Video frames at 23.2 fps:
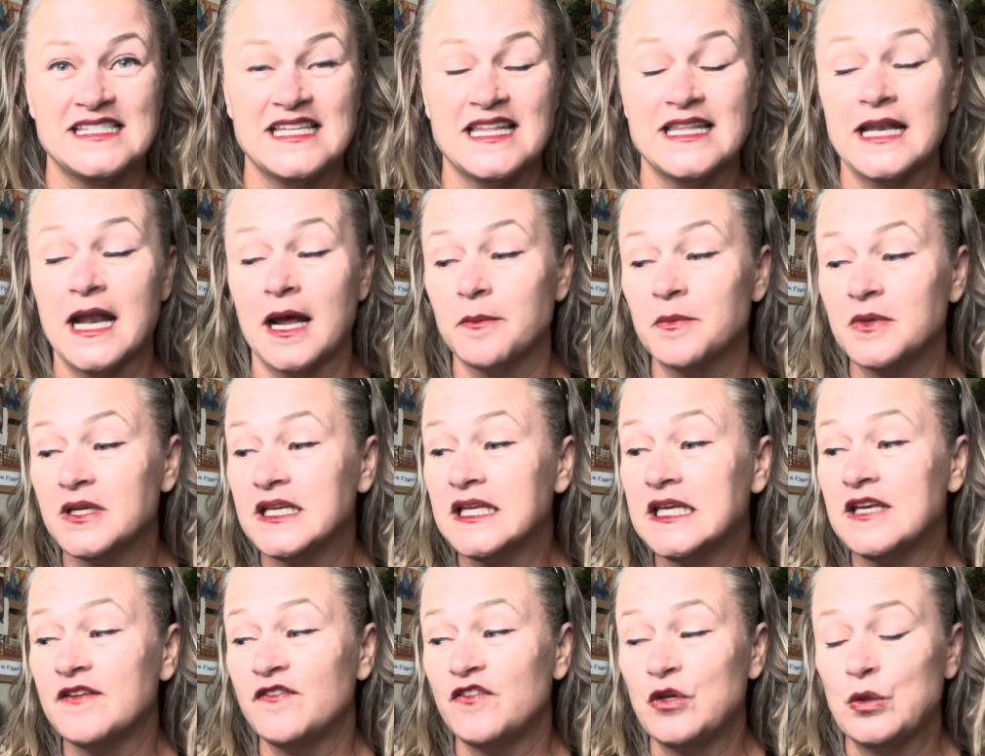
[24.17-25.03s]
and I'm gonna
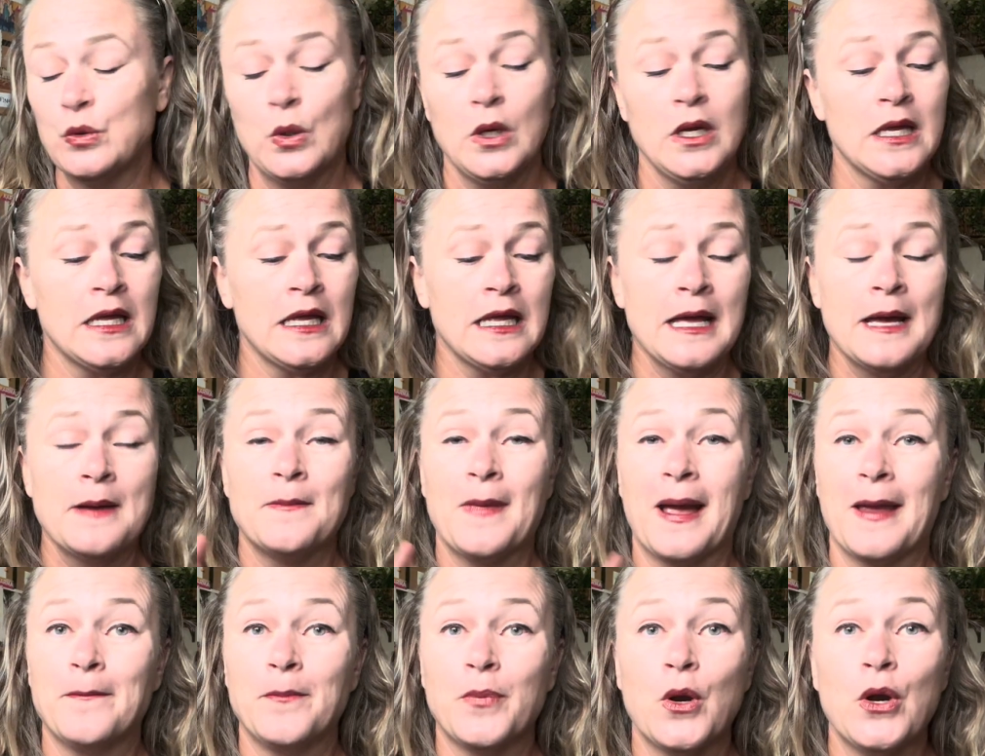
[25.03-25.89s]
give you
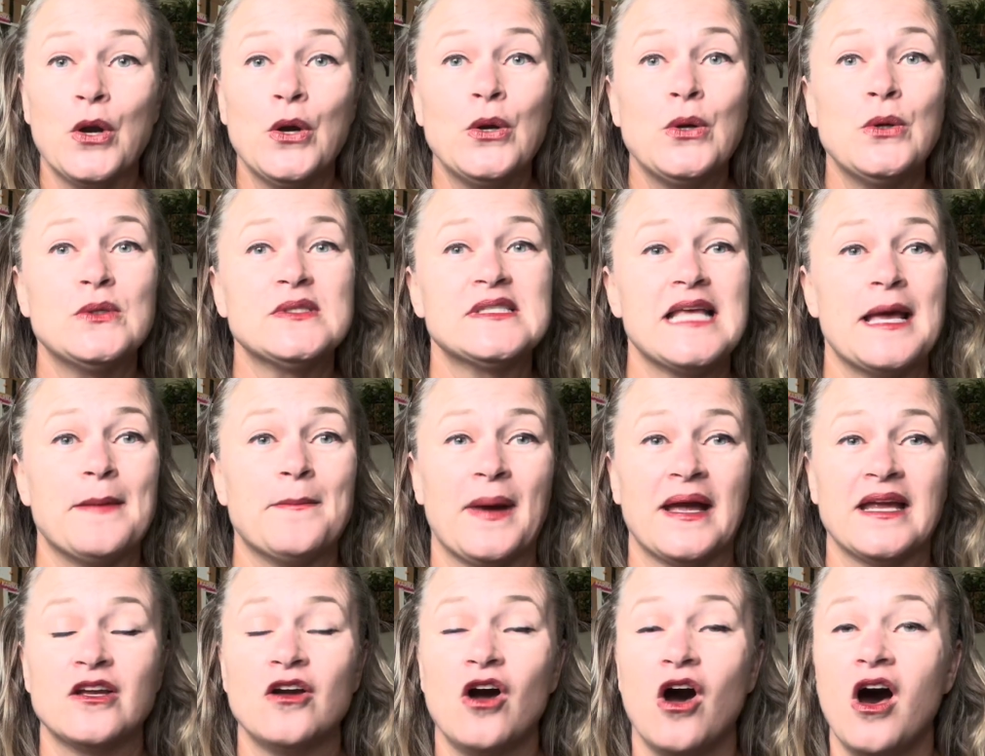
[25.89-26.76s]
my pros,
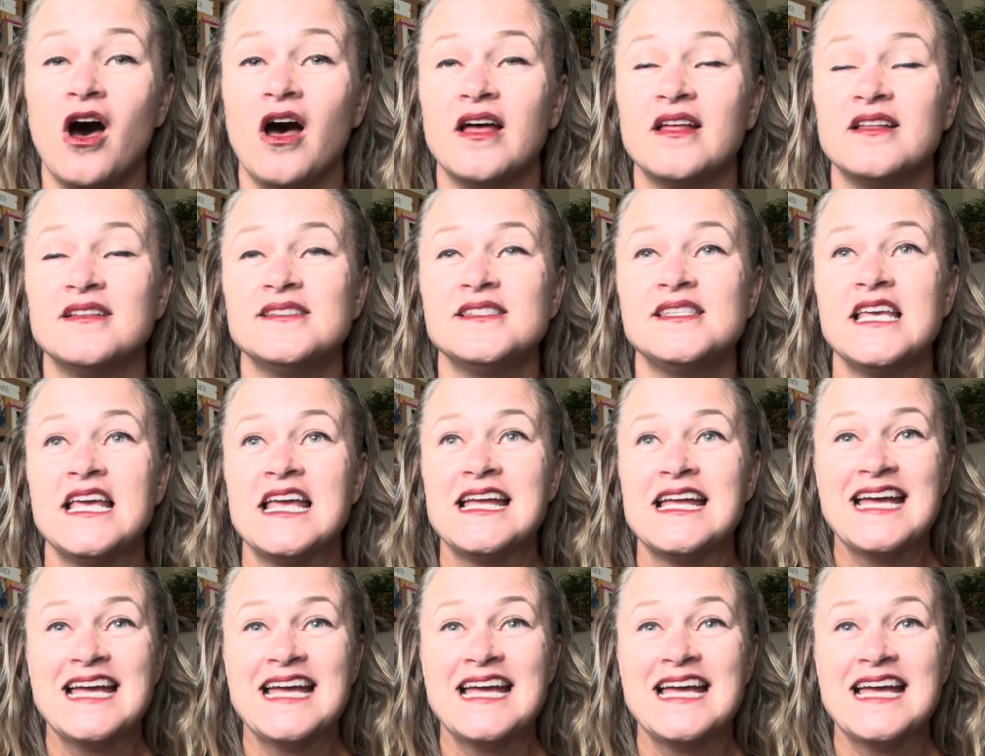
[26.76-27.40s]
my cons,